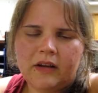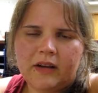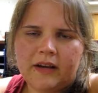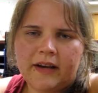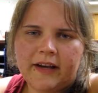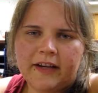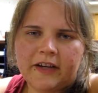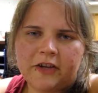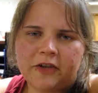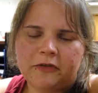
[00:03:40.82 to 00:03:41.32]

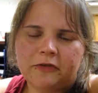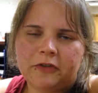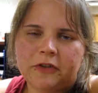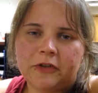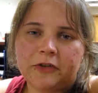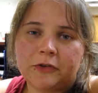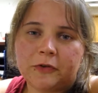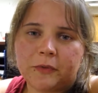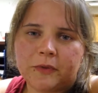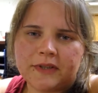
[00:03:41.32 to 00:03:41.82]
and her
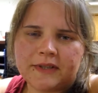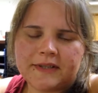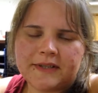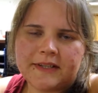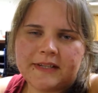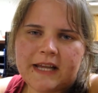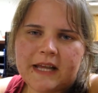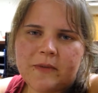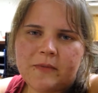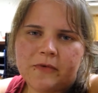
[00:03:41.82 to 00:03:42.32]
funeral was the
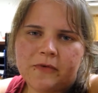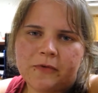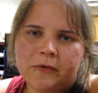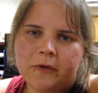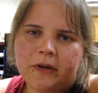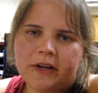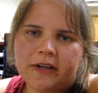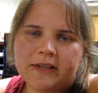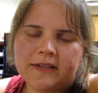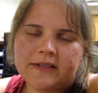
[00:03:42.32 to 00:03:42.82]
day before
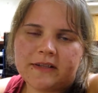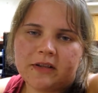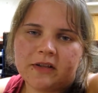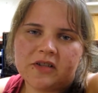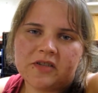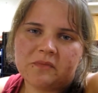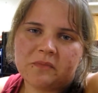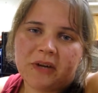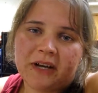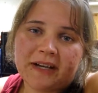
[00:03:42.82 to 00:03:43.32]
I
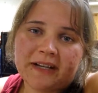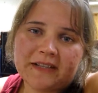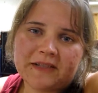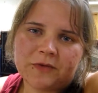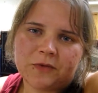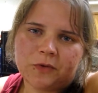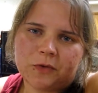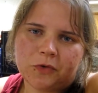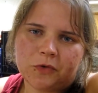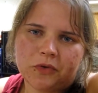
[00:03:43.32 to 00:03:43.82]
started my high
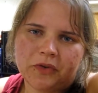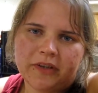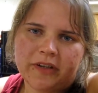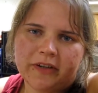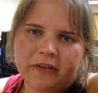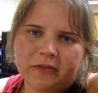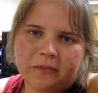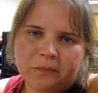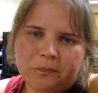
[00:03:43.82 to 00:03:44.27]
school career.